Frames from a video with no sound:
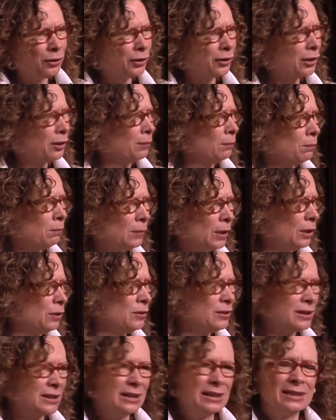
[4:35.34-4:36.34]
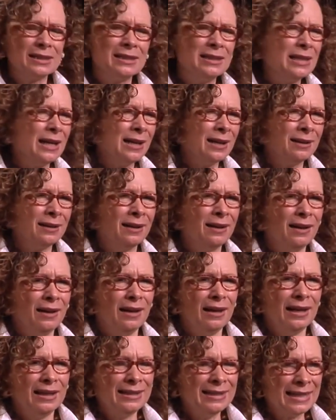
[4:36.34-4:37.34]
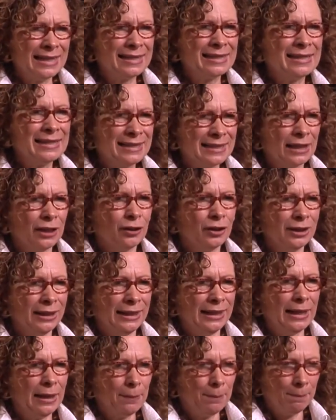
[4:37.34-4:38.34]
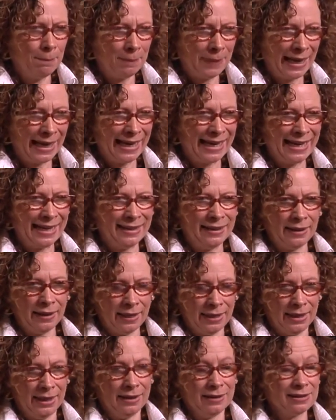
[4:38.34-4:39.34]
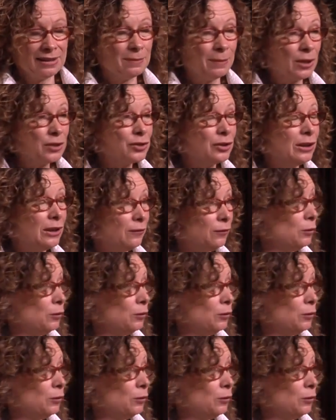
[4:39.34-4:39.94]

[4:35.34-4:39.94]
at the most, is not necessarily a bad thing, especially if